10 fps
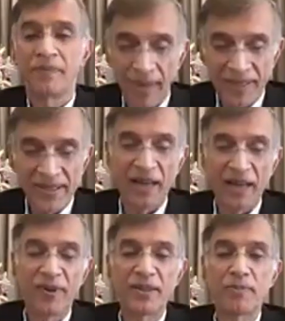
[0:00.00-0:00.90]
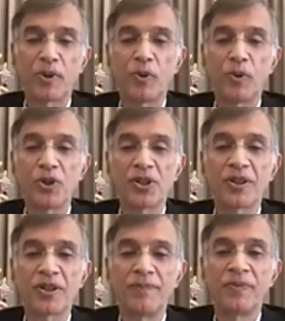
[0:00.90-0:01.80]
myself as
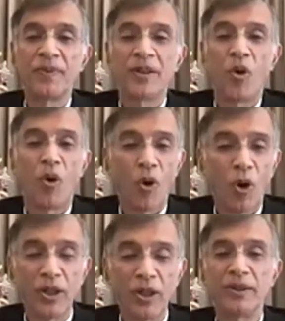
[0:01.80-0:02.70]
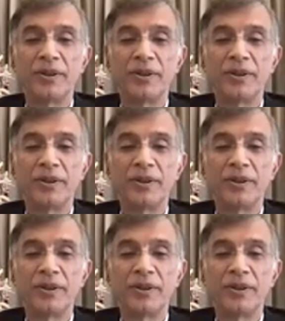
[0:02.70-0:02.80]
provost, all